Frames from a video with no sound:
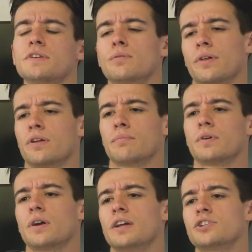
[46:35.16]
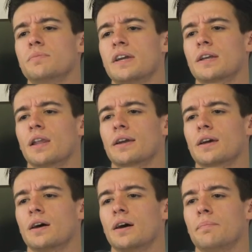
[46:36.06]
deal with them, and you should make it like
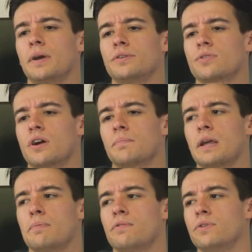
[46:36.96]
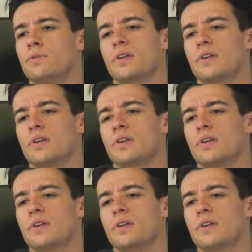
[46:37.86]
a Patreon pay per view